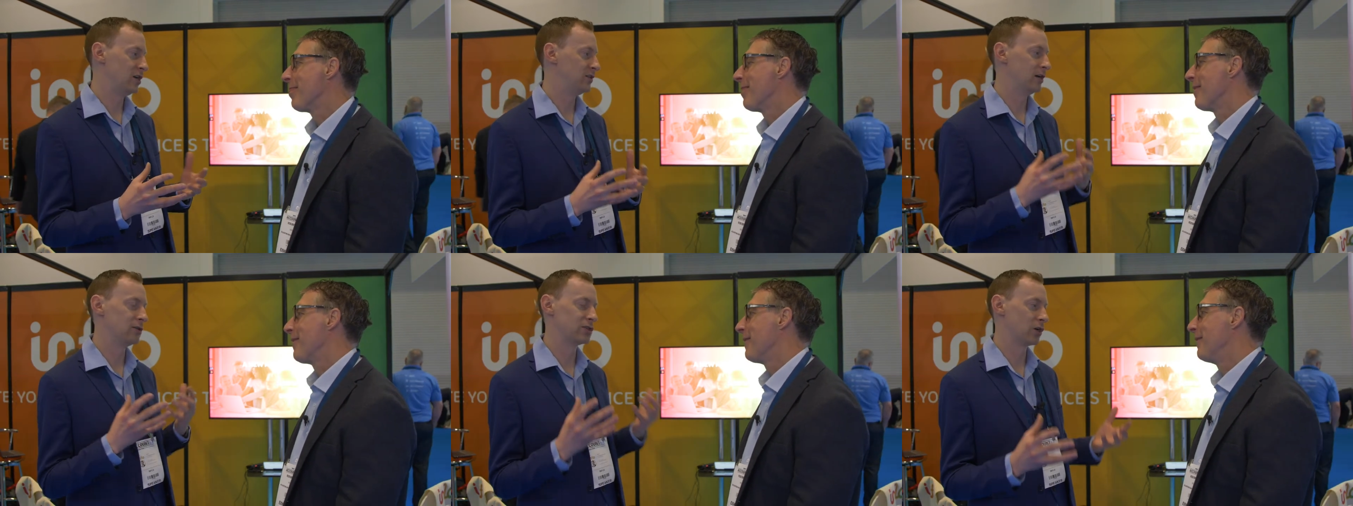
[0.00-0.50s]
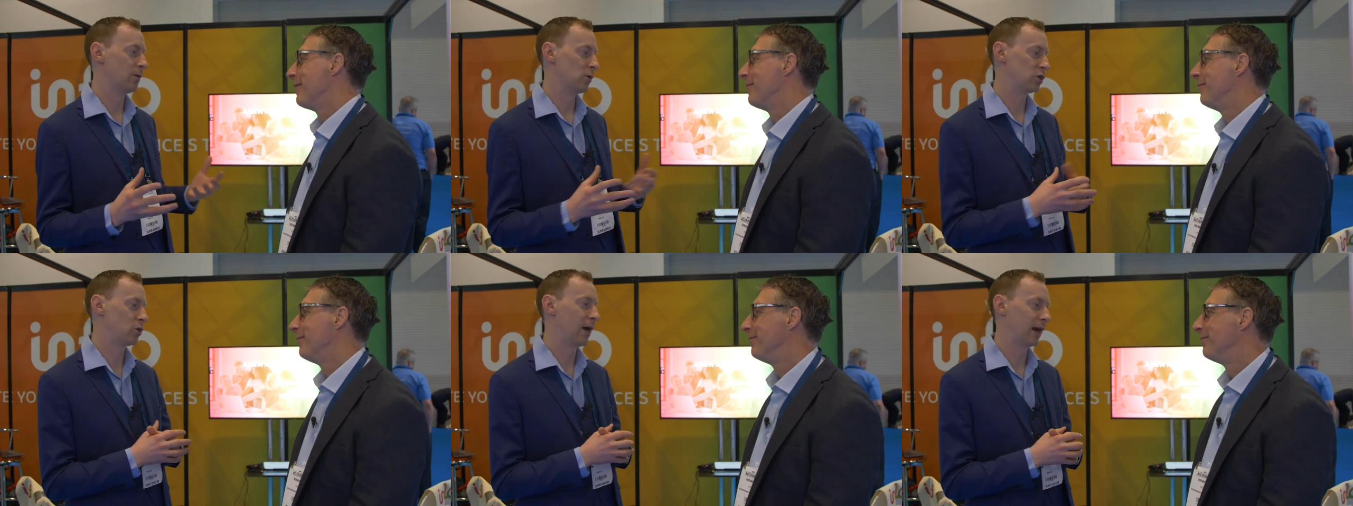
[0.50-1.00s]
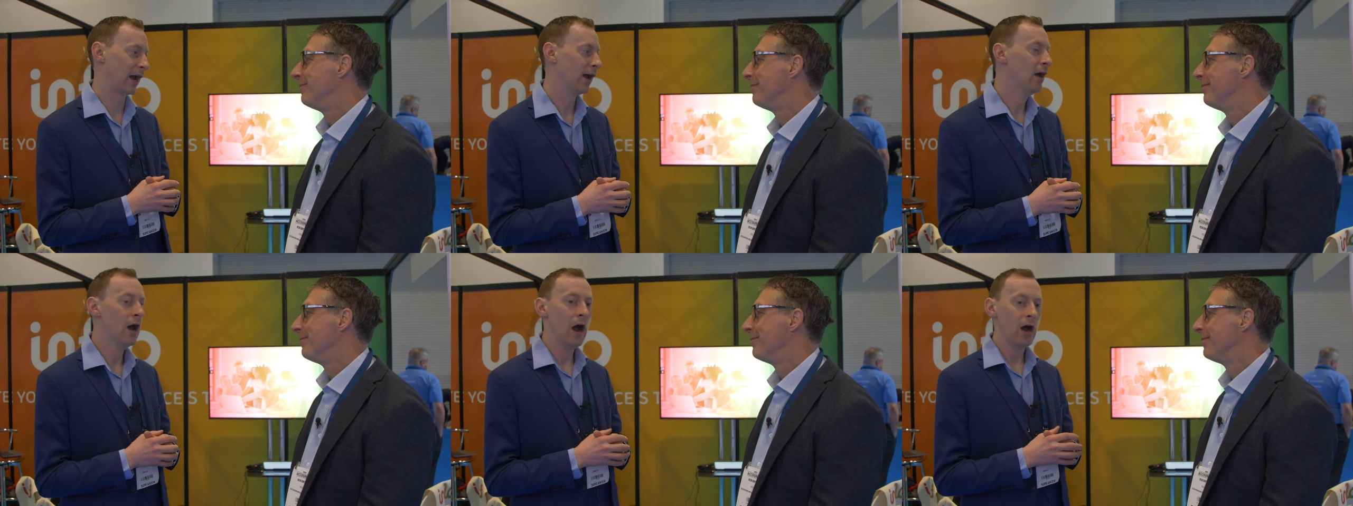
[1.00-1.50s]
Speaker 1: easier and so much quicker.
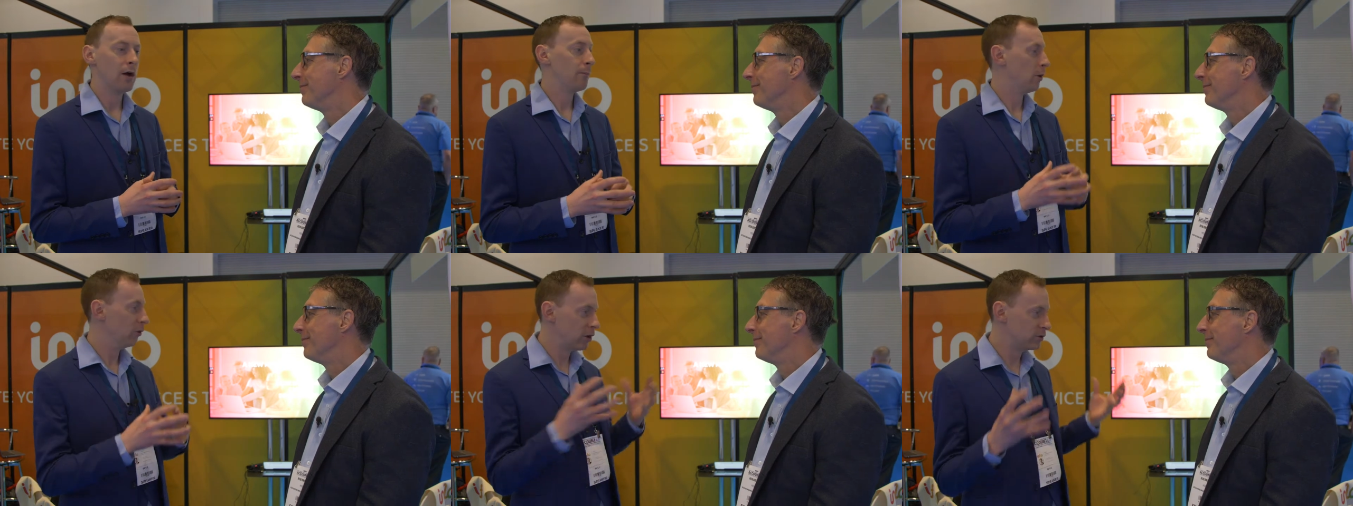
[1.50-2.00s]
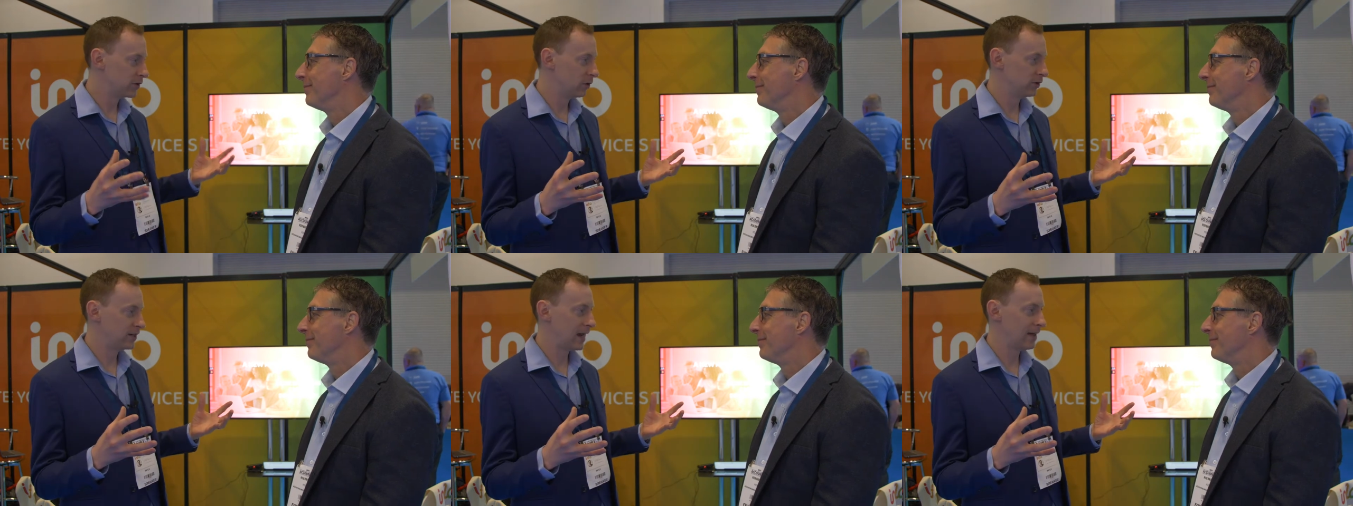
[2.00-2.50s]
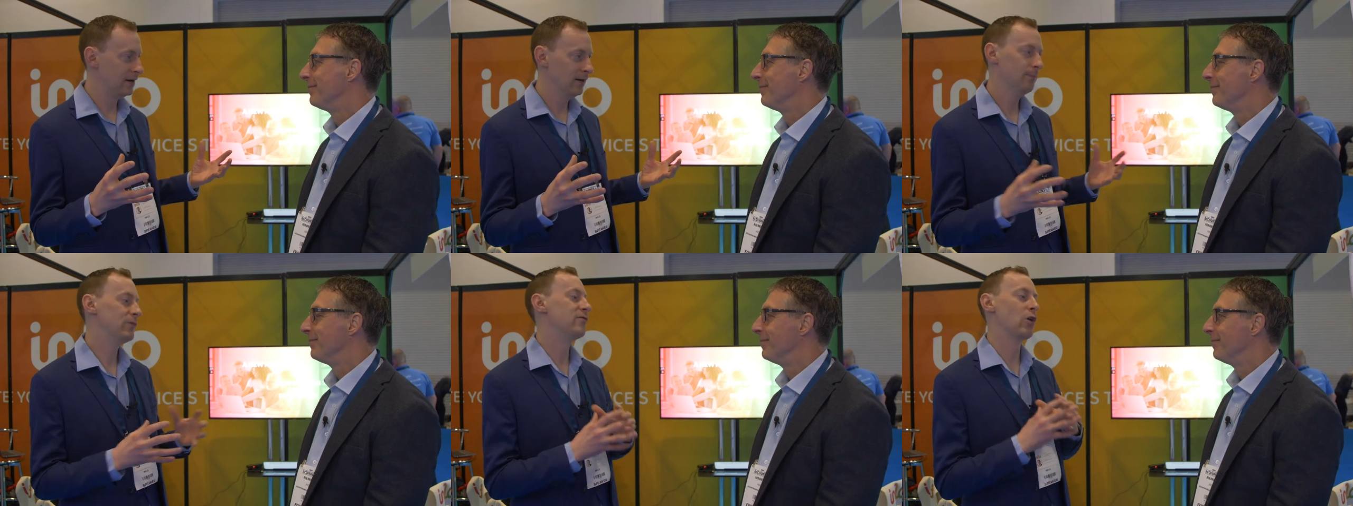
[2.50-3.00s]
Put those all together,
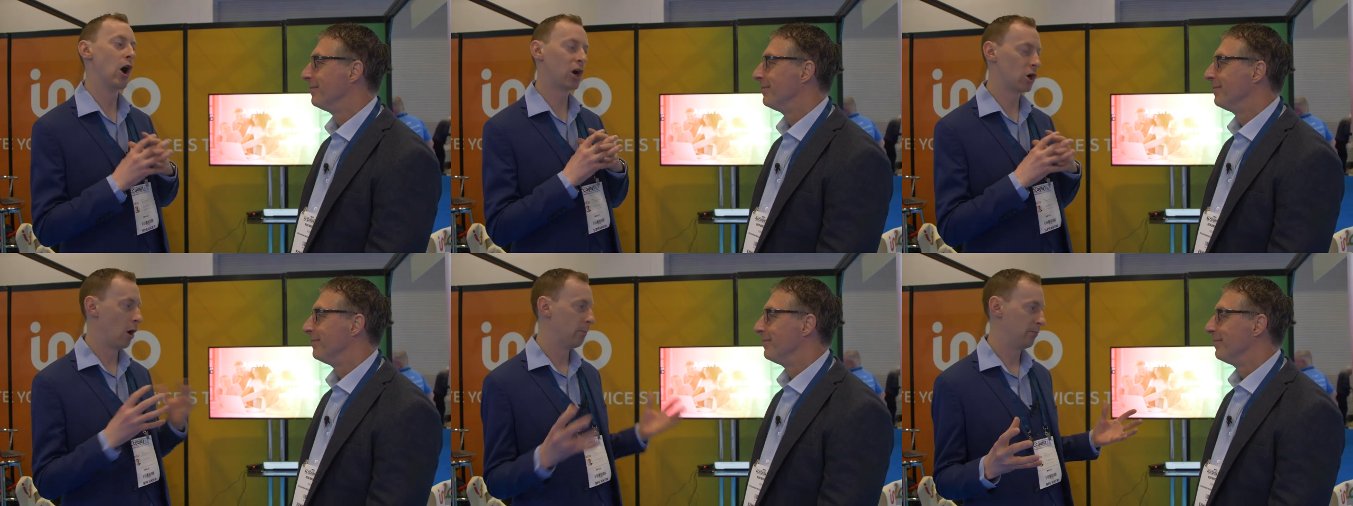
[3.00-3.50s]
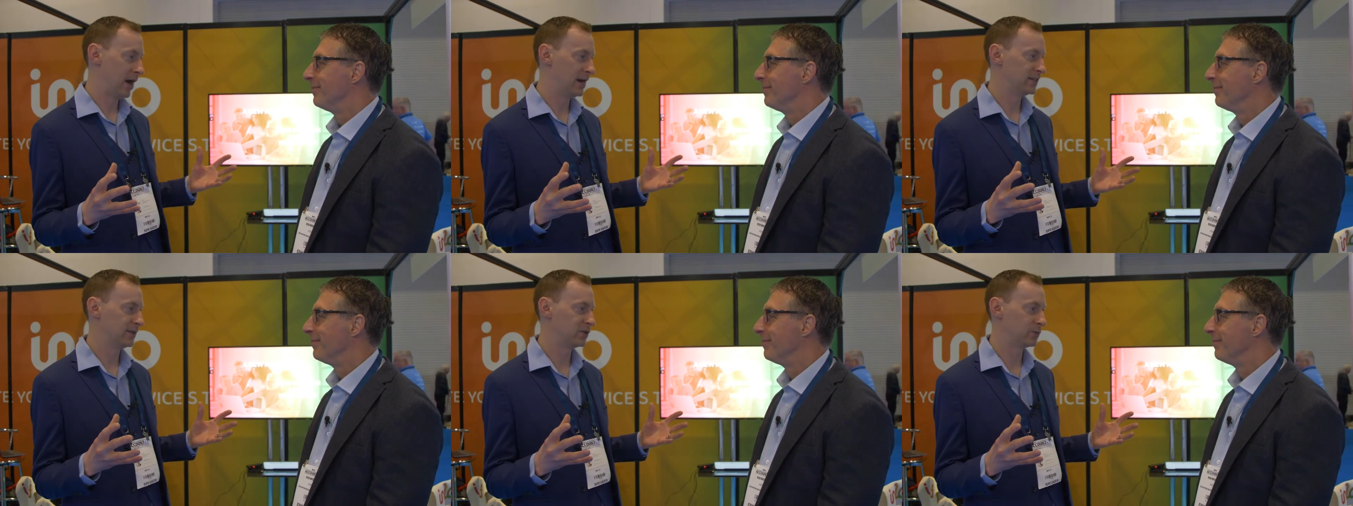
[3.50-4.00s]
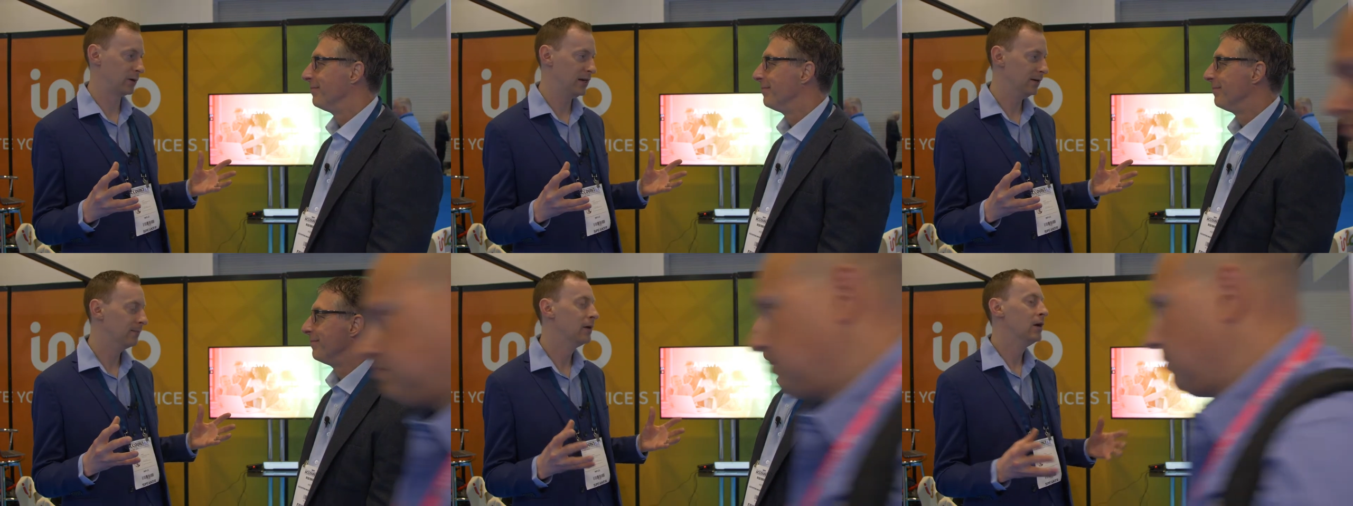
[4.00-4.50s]
you've got a comprehensive
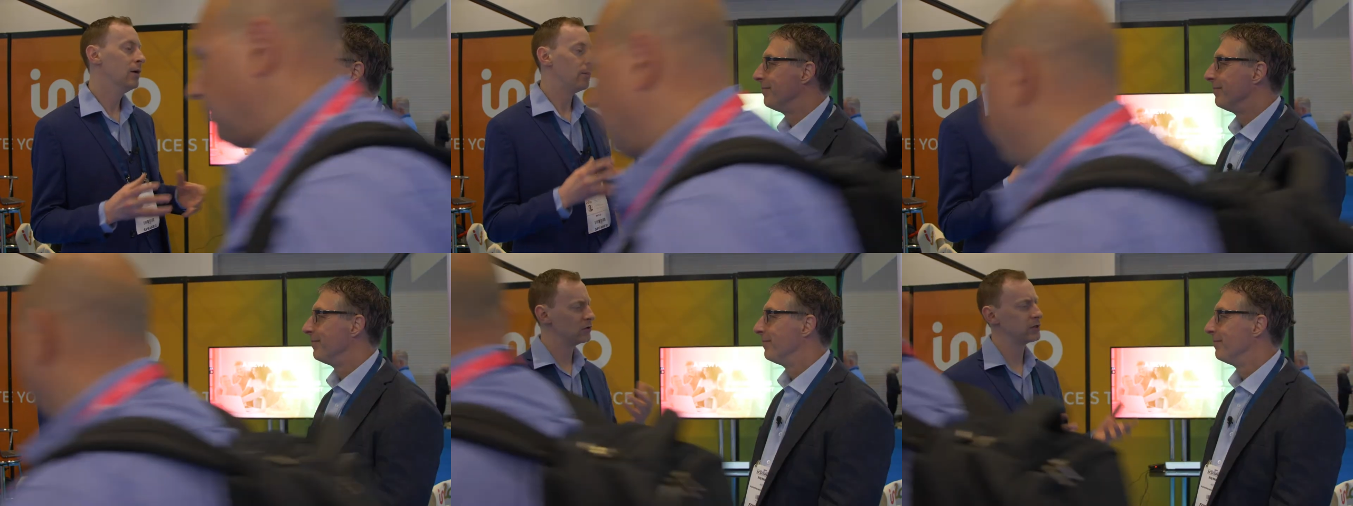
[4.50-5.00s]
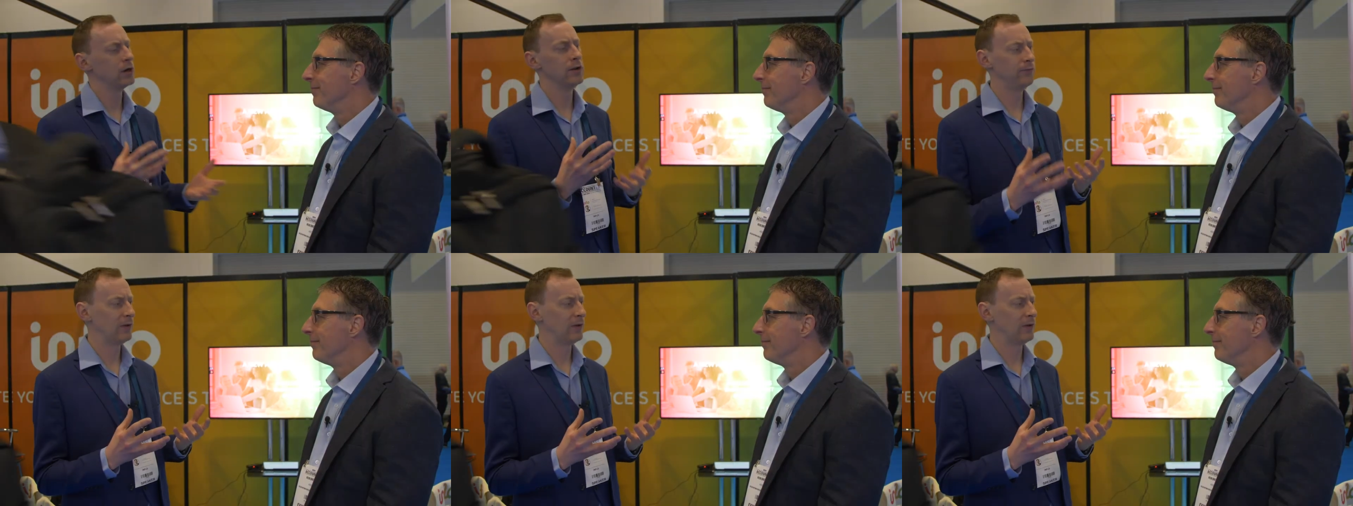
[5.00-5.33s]
suite. But we've also got the